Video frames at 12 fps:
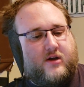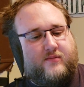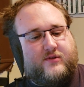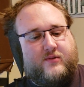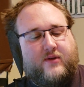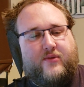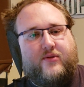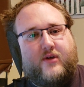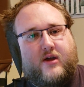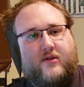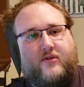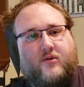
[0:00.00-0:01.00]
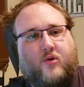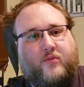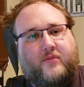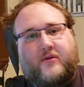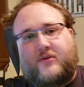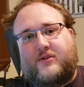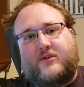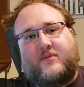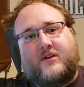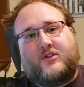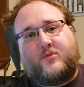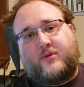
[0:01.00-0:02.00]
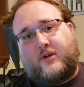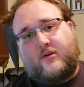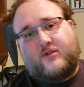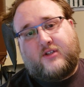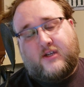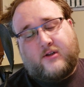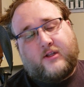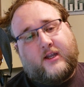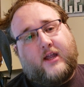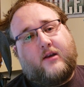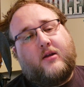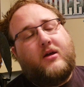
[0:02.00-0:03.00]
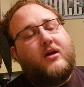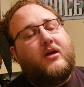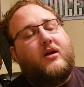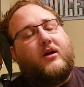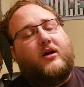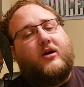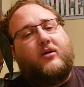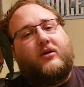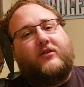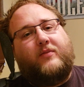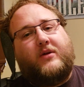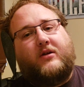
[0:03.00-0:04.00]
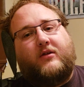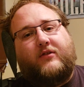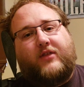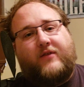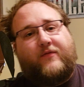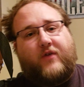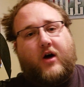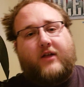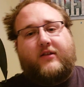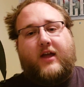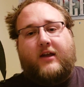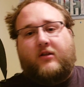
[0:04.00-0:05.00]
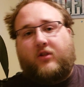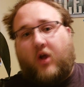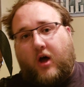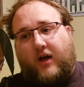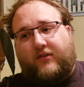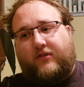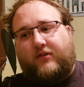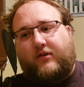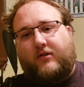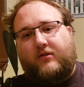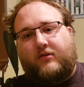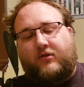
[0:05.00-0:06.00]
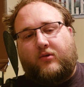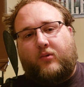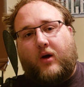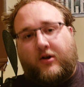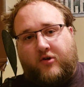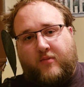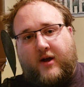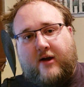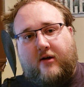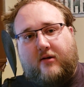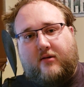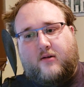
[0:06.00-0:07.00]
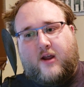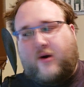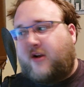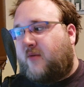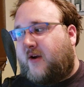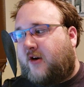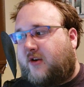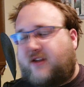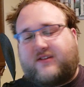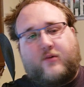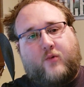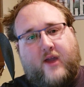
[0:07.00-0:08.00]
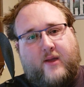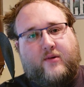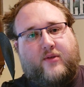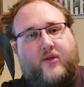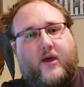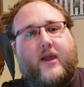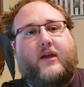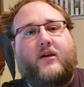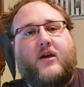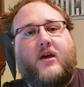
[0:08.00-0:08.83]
with the whole proposal to make superheroes legal again, is because they fought and lost to Underminer. Now, Underminer gets away with like